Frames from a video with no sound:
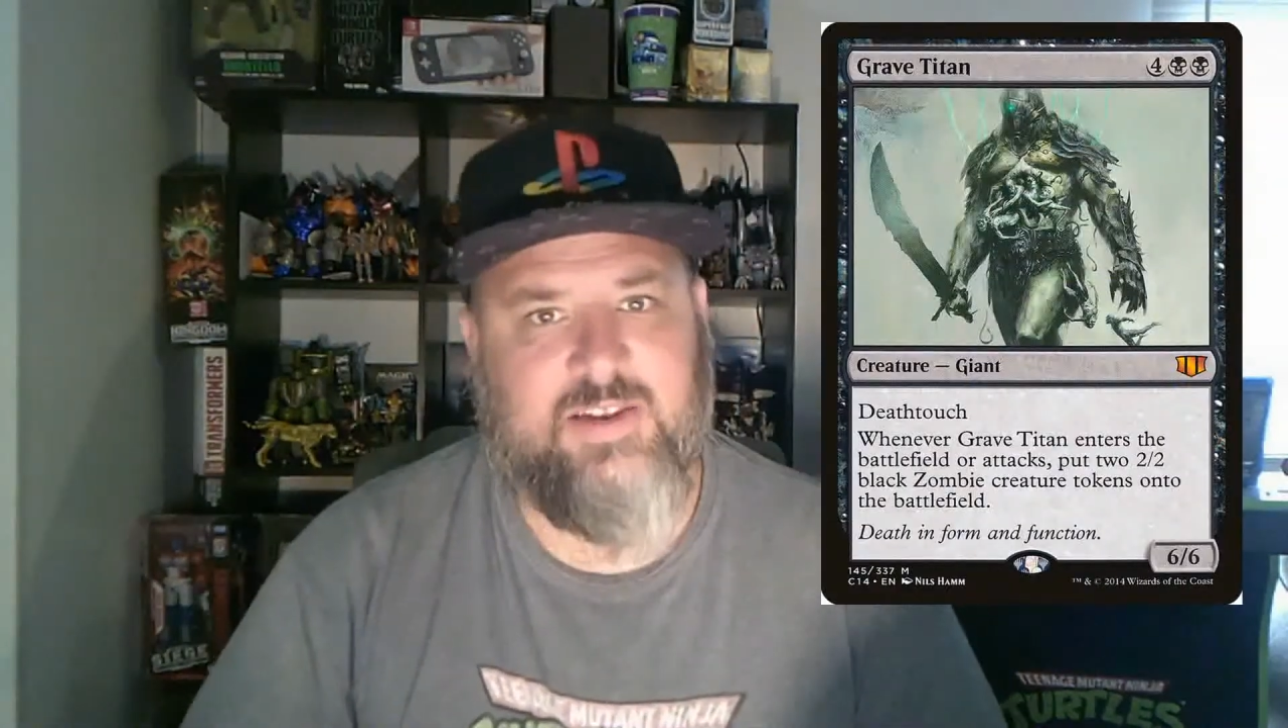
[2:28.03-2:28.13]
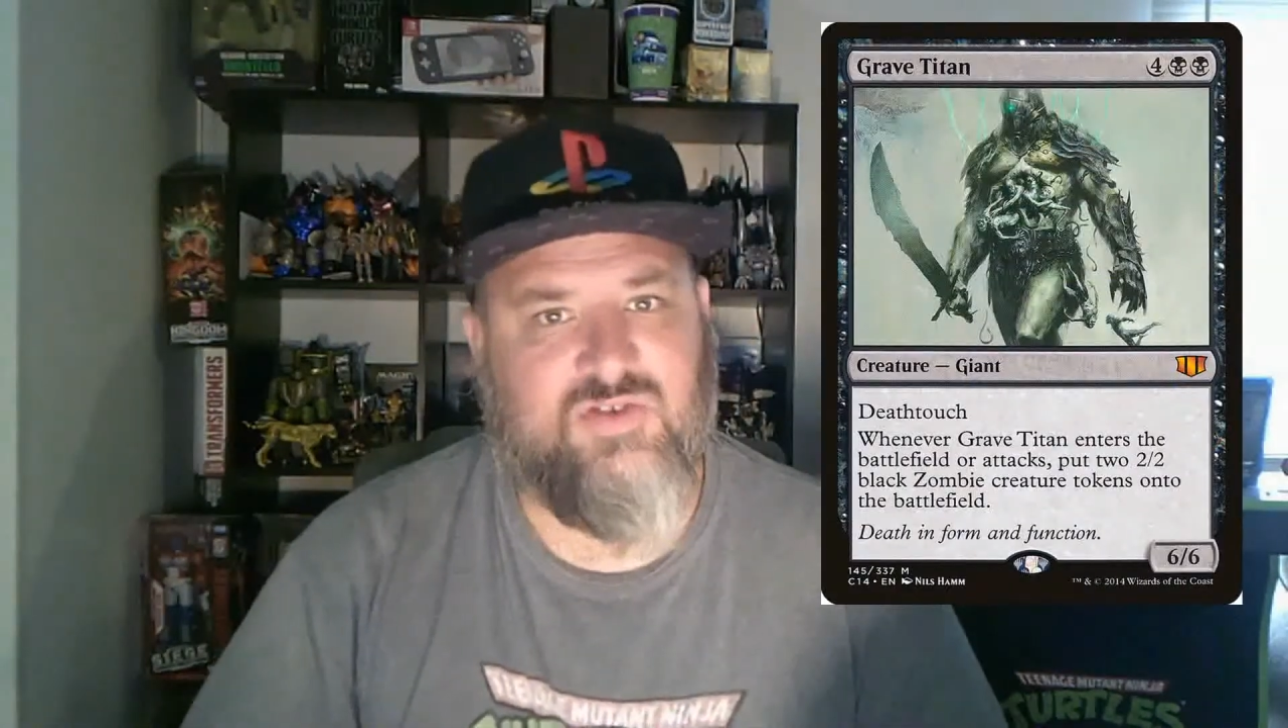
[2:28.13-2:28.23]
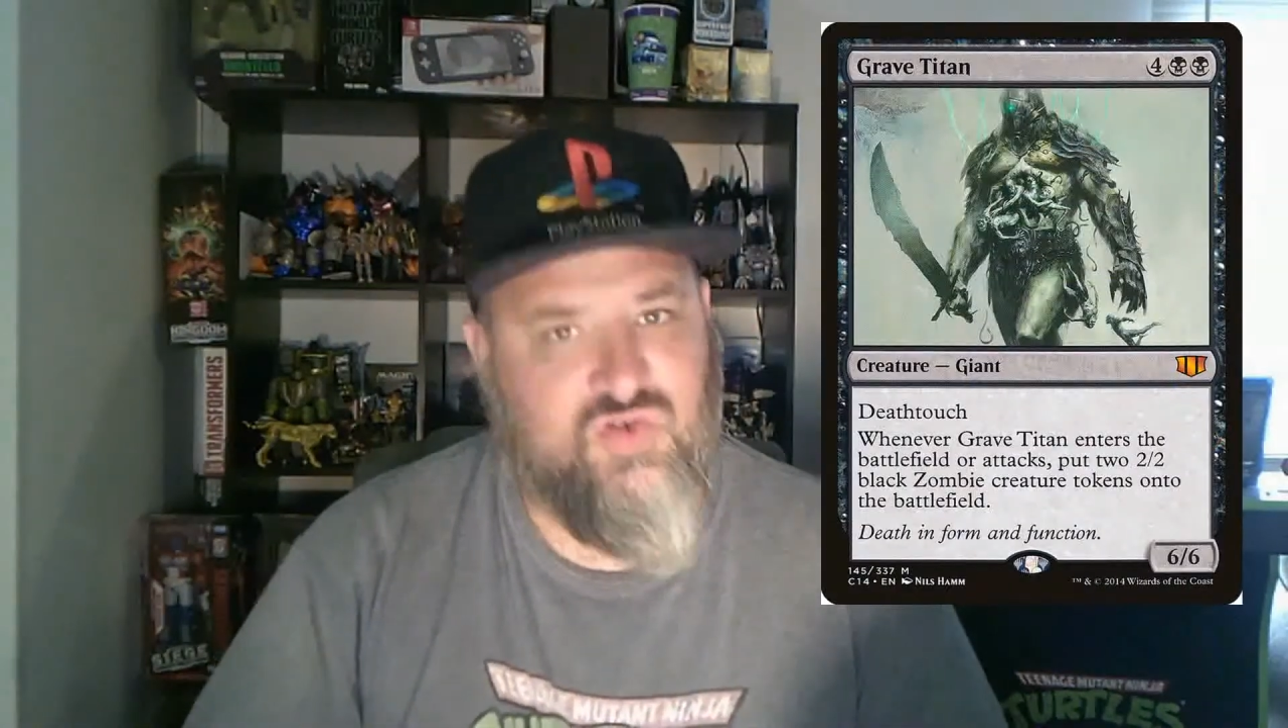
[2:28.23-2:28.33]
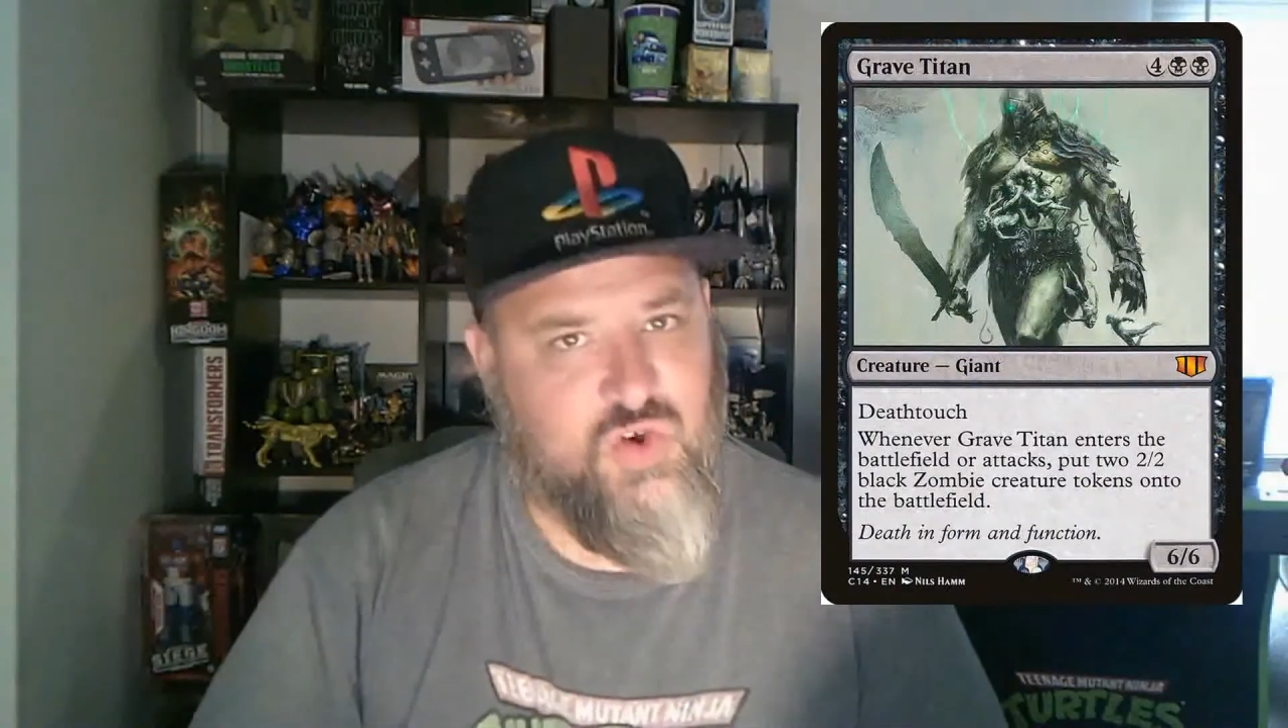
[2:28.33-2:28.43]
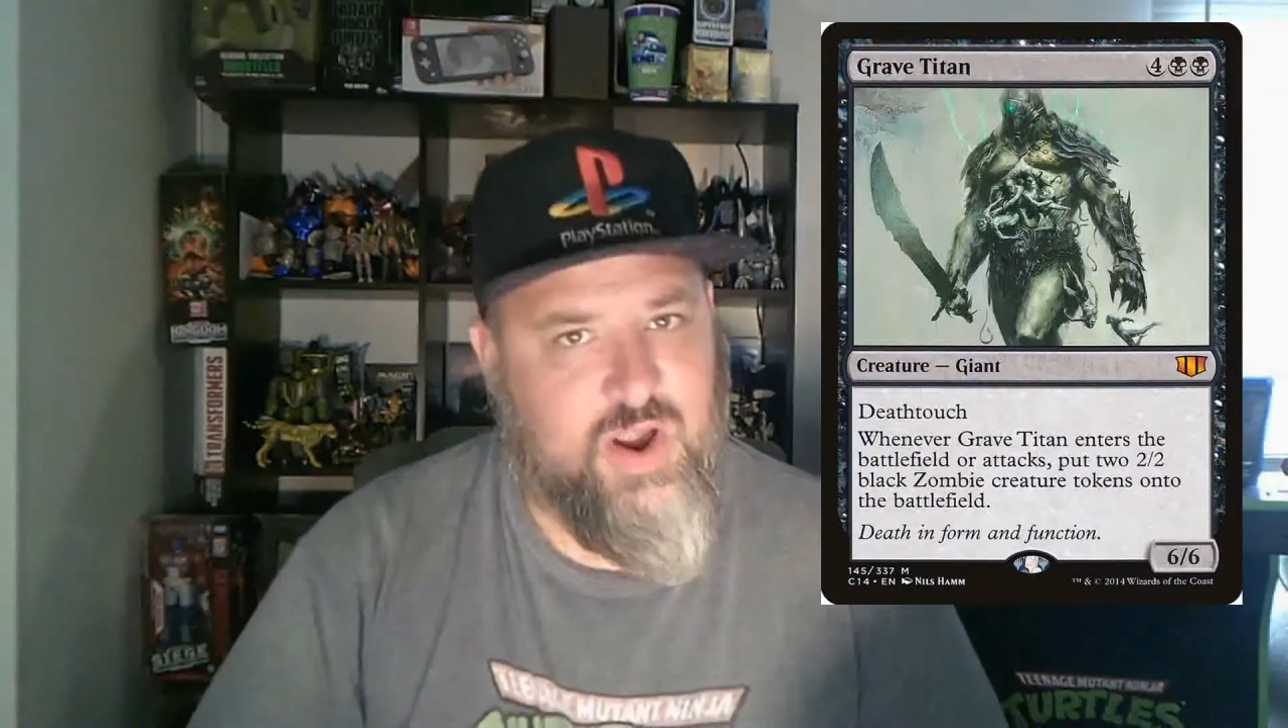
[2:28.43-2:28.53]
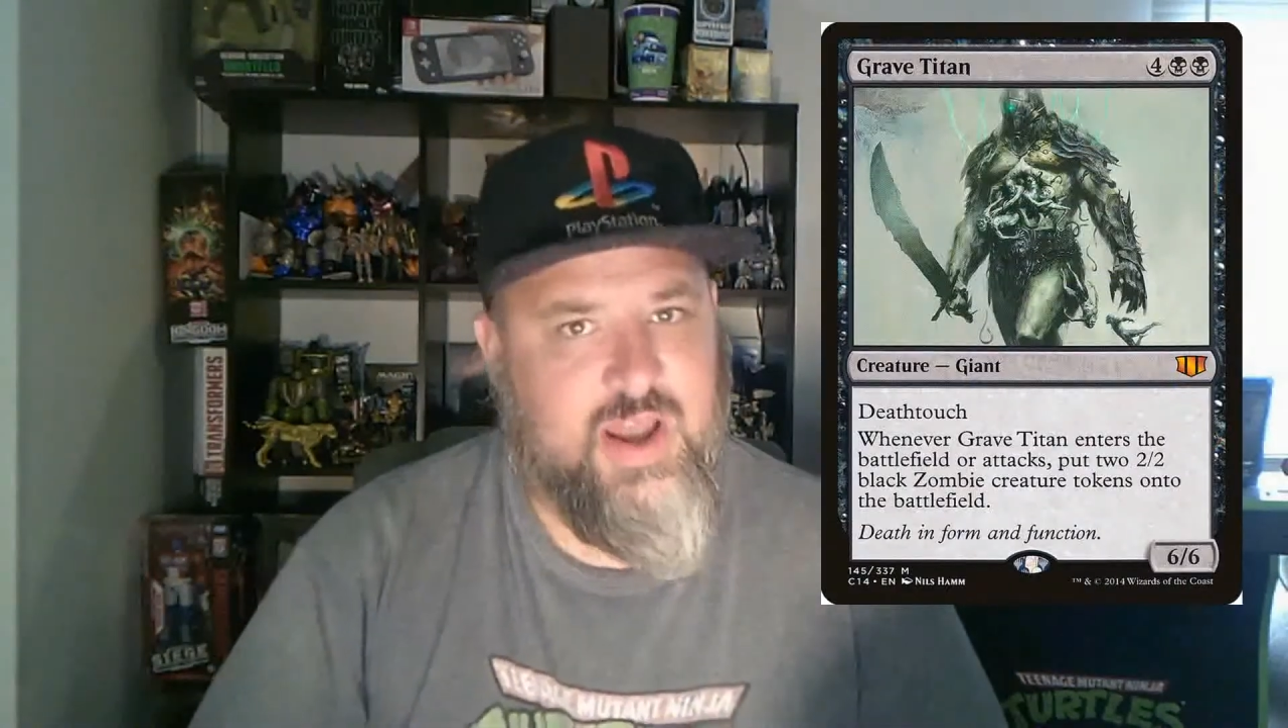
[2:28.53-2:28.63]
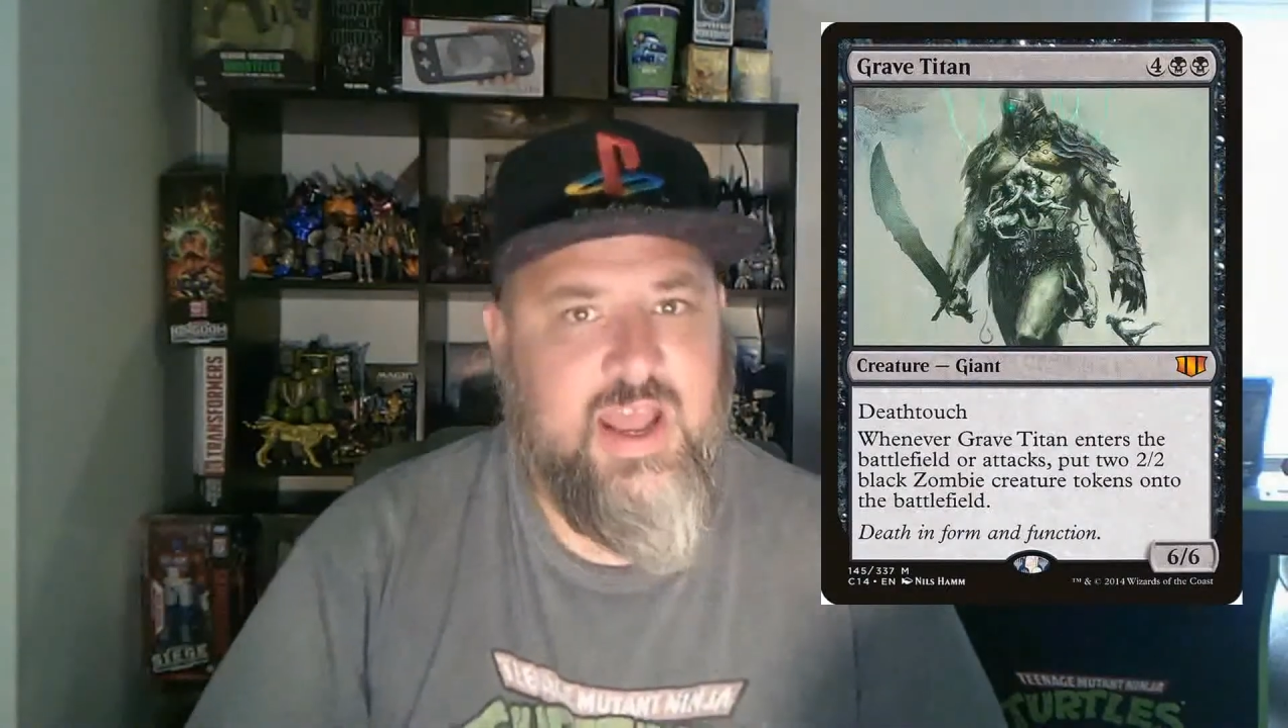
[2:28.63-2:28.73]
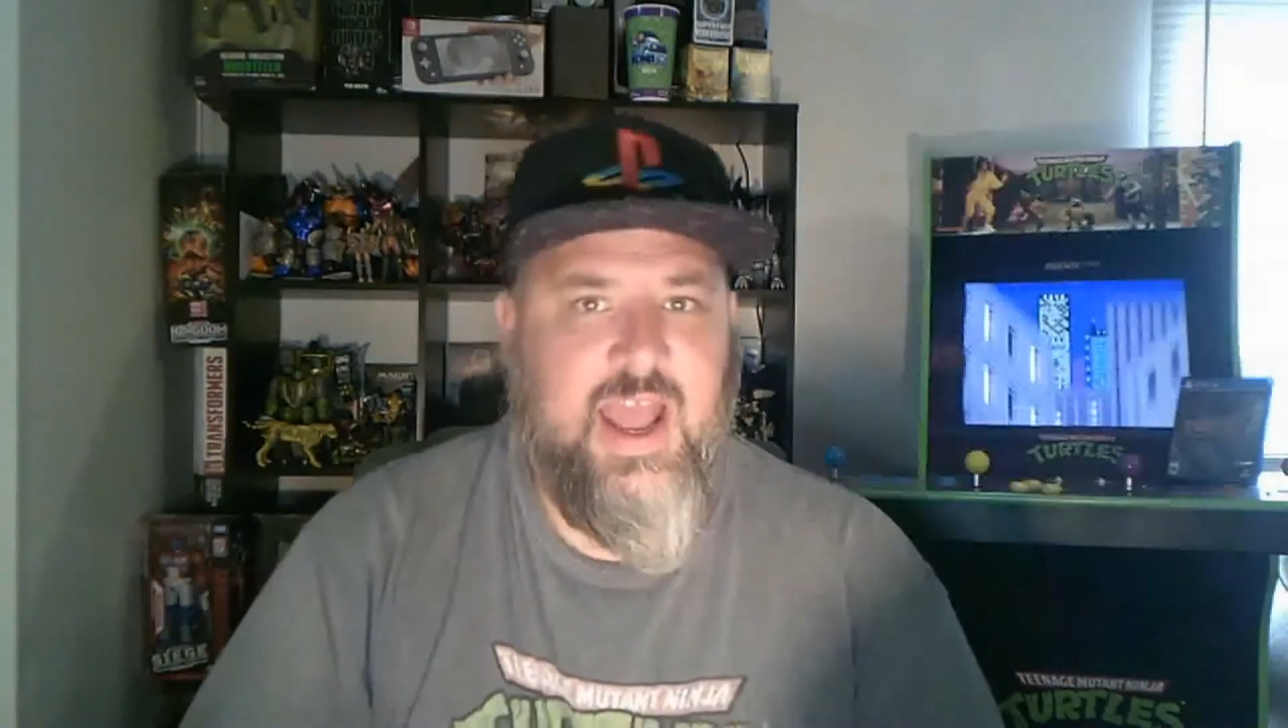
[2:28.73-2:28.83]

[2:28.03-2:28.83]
destroyed